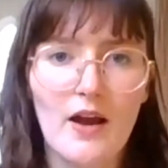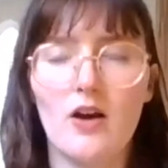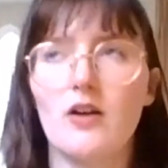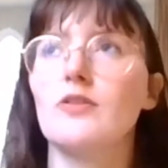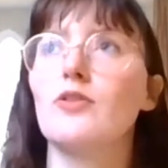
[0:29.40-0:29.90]

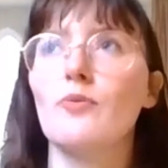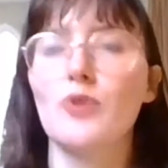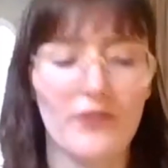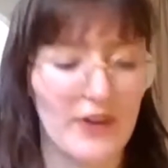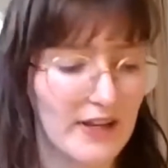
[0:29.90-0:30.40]

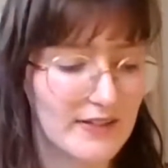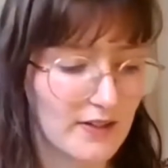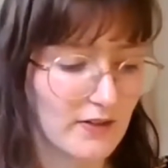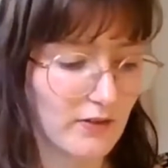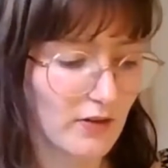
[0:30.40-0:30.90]
non-profit is
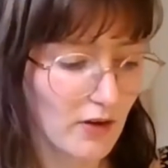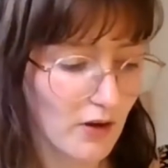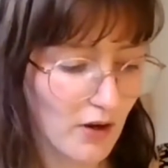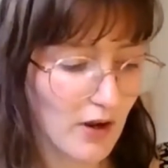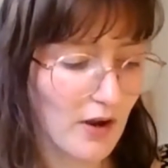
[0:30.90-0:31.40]
and
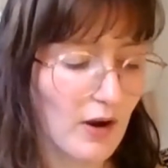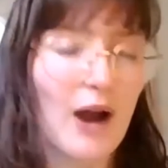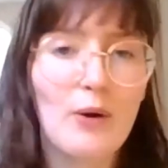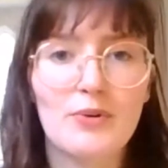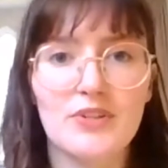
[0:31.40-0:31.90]

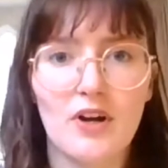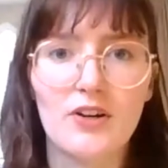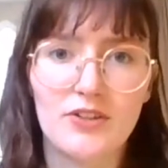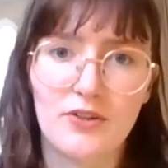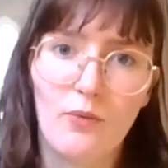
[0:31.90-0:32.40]
how it was
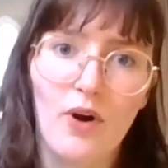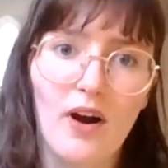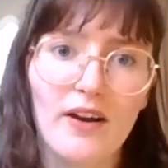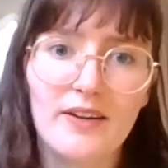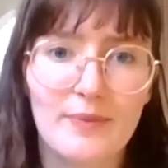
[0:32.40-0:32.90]
started and
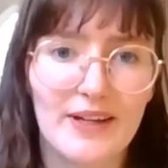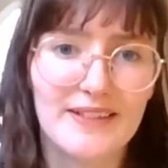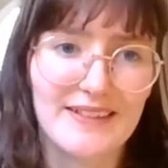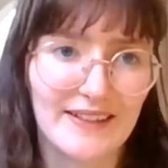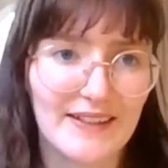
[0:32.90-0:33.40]
why,
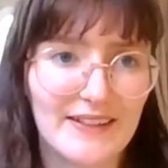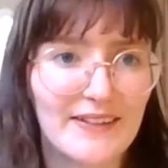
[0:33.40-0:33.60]
basically?